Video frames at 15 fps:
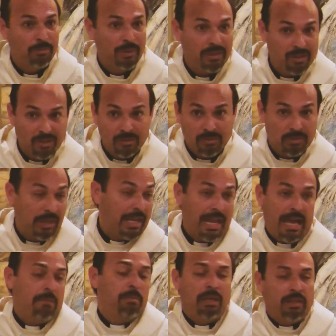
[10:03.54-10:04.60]
because they
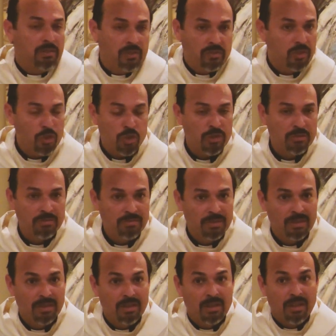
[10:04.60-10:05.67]
can't make a decision.
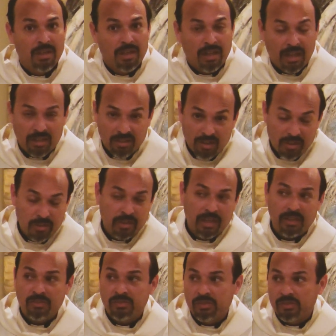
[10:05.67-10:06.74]
And in other
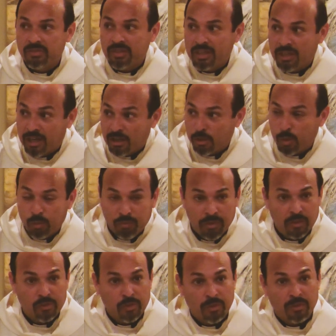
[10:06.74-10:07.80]
cases, they argue for
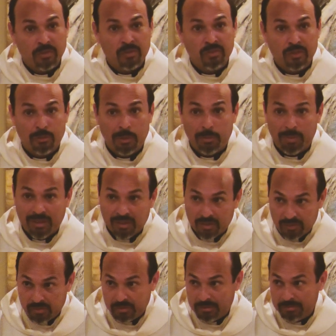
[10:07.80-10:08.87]
an eternal discernment
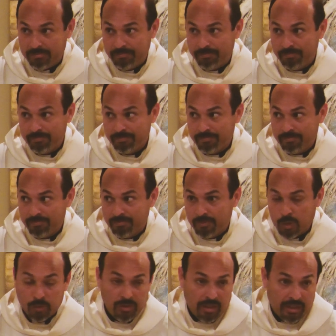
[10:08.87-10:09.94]
because
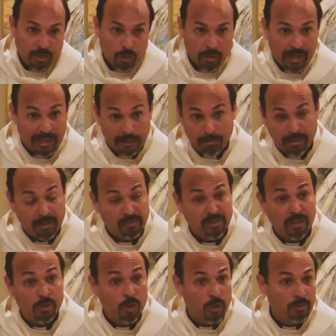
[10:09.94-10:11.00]
no tienen coraje para
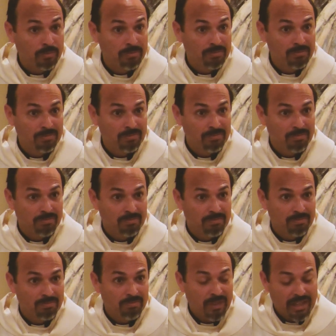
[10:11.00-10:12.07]
decir no.
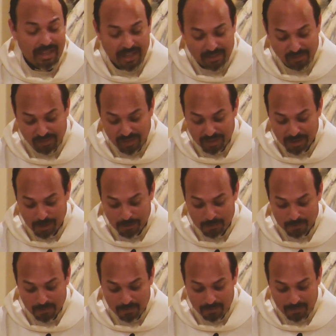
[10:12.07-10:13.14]
They can't say no.
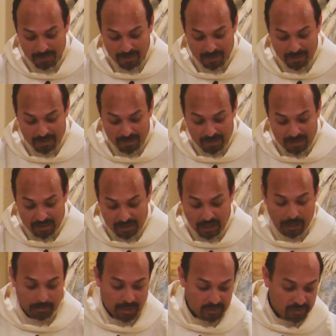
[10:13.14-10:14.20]

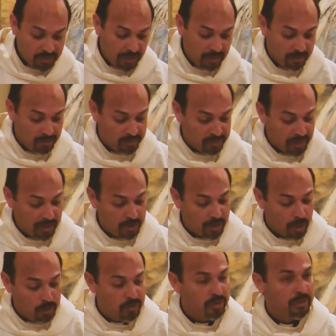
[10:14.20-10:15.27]
Now, I'm not saying
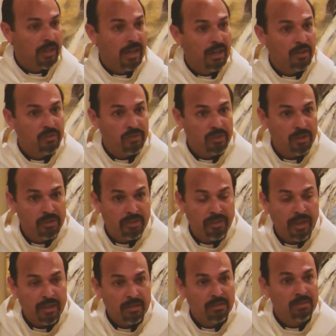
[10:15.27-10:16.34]
no to God is a good
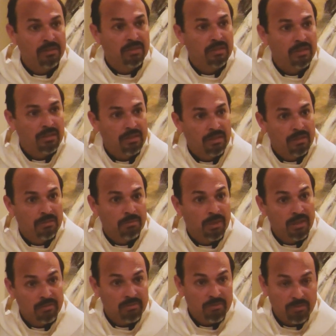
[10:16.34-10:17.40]
thing,
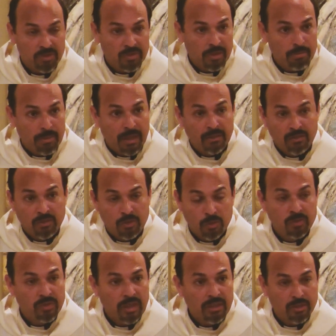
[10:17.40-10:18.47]
but some men do
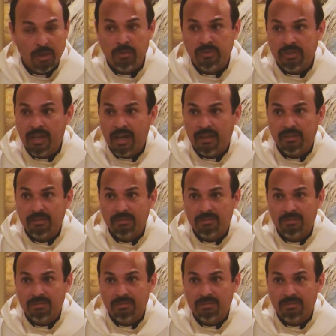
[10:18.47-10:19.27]
say no to God.